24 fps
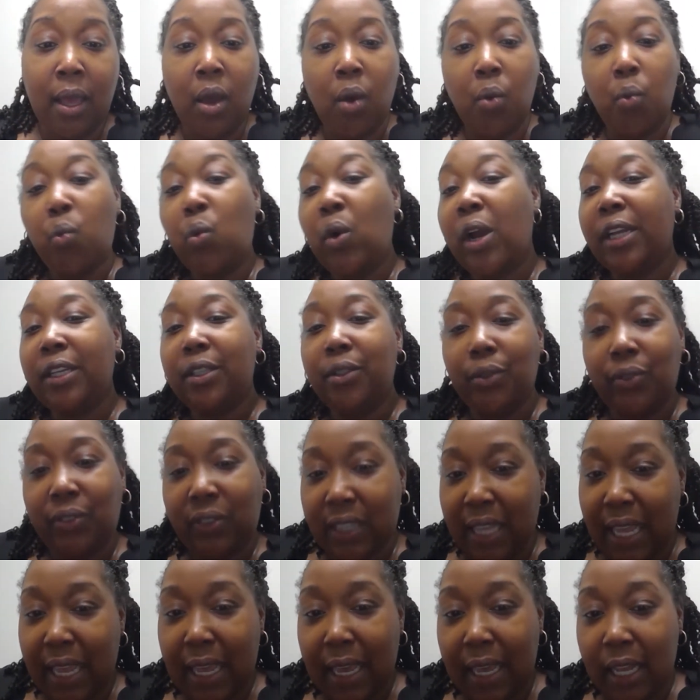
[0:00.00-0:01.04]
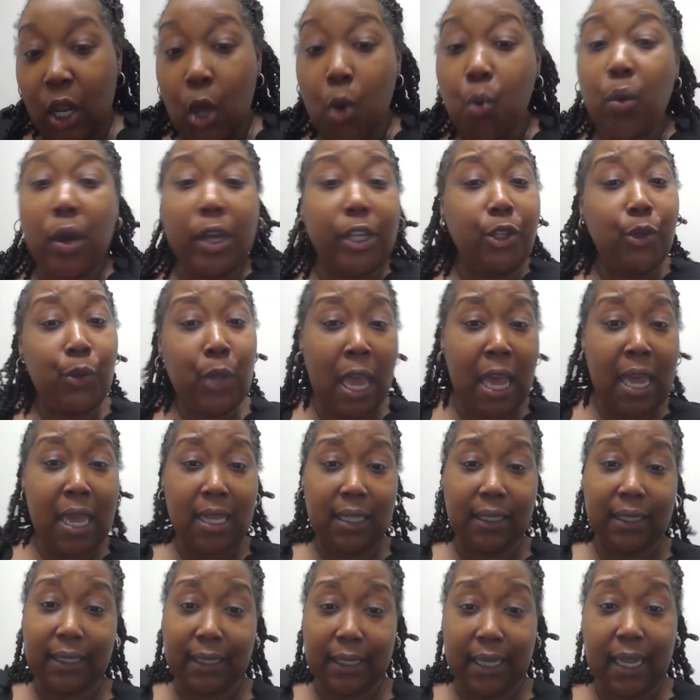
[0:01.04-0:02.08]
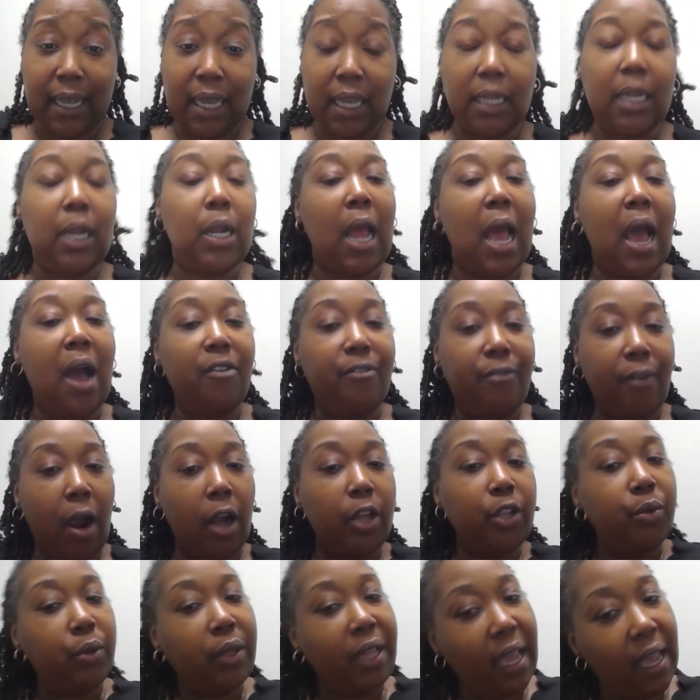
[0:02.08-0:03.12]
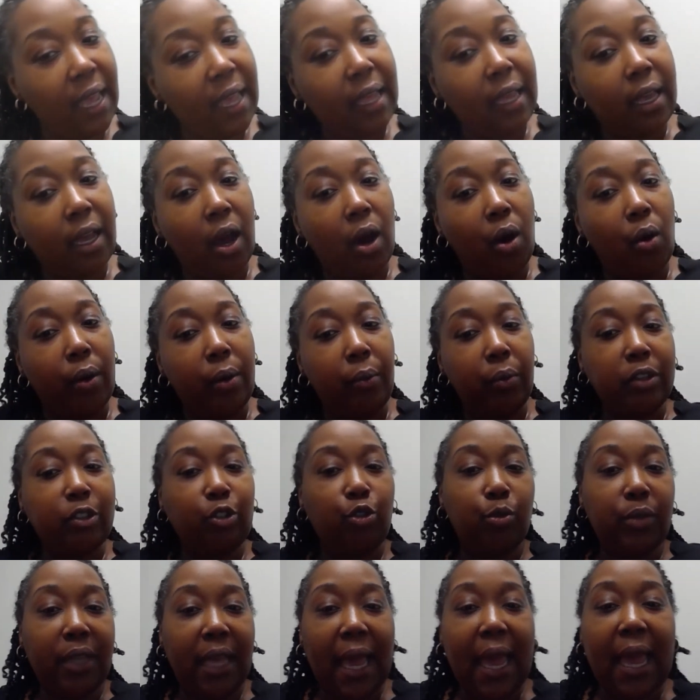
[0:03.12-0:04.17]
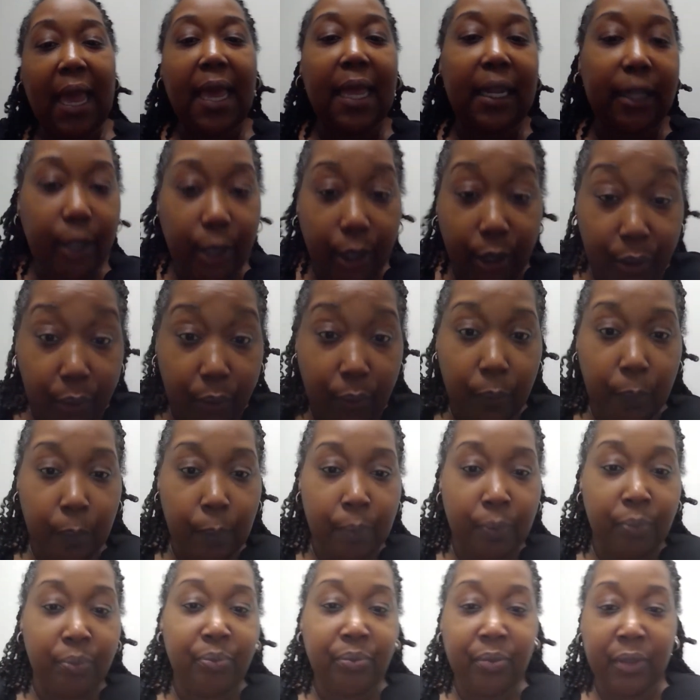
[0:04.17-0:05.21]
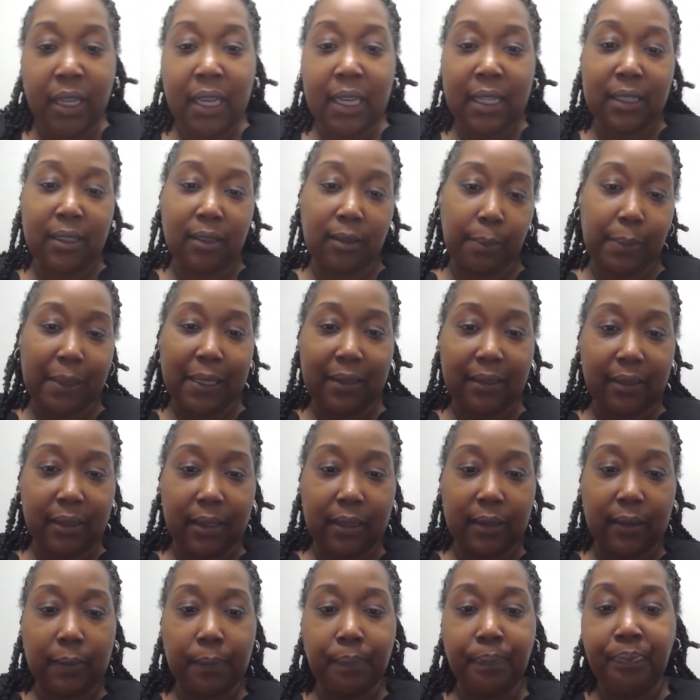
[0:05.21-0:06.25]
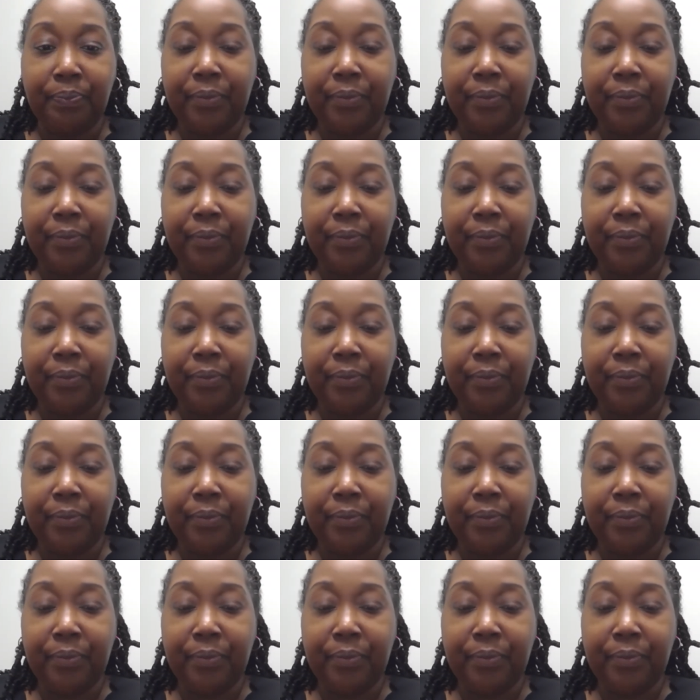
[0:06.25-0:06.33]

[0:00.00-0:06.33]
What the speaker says: where you stand and where you can stand and how far you can go and what you can do in this business.